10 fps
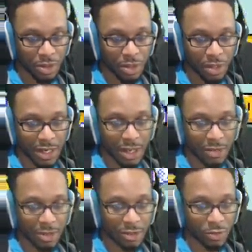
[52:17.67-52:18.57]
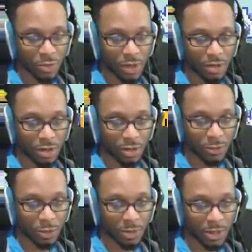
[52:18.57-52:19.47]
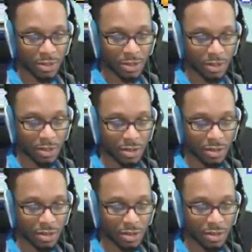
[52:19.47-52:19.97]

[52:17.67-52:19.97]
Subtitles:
And now I'm in this weird looking formation.